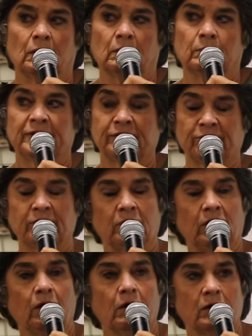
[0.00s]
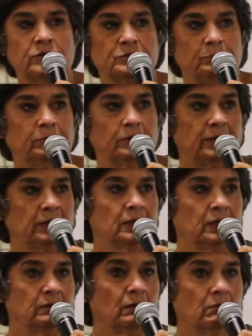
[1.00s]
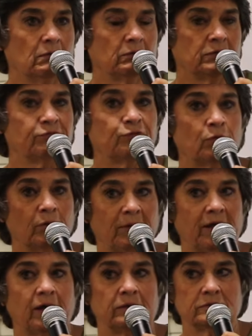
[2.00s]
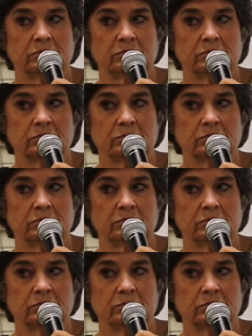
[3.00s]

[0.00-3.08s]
but they're very hard to put in the format